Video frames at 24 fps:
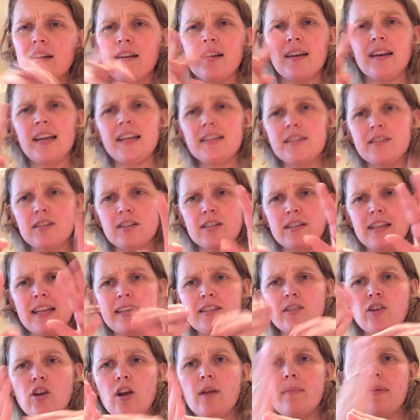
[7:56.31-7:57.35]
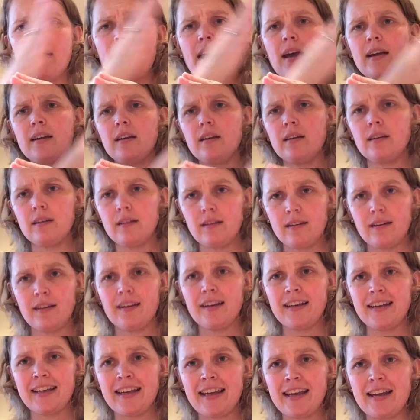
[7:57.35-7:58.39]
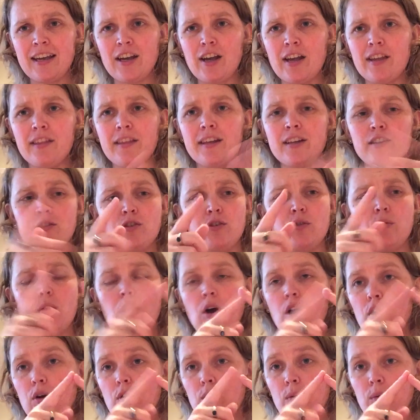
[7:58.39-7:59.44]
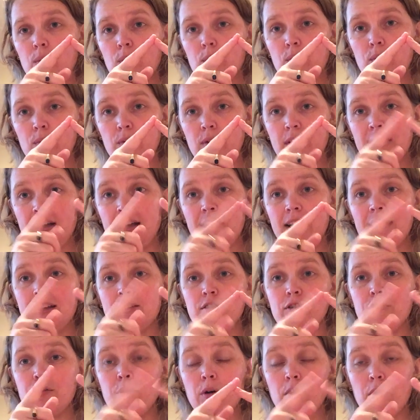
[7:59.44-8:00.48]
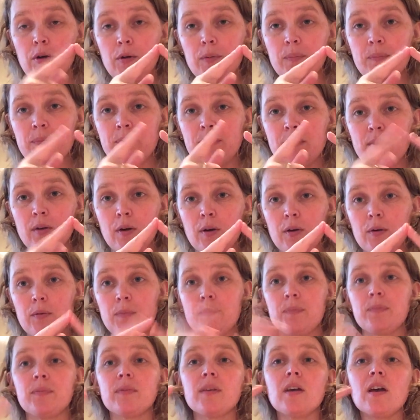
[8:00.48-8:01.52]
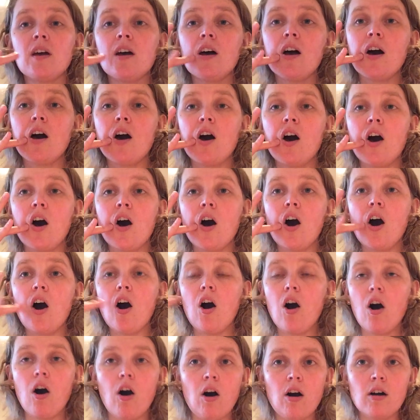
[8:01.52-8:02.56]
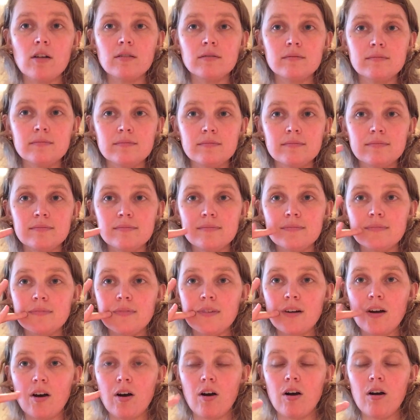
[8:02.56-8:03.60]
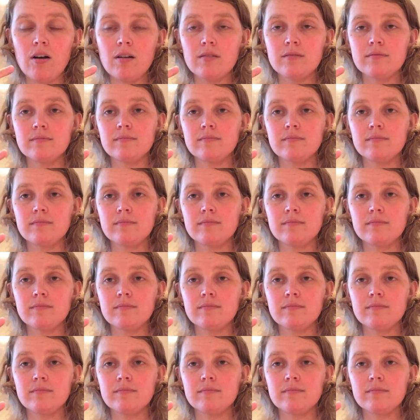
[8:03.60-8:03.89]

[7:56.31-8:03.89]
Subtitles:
Let's go back. Okay, I think to O. Okay, let's do O. O. O. O.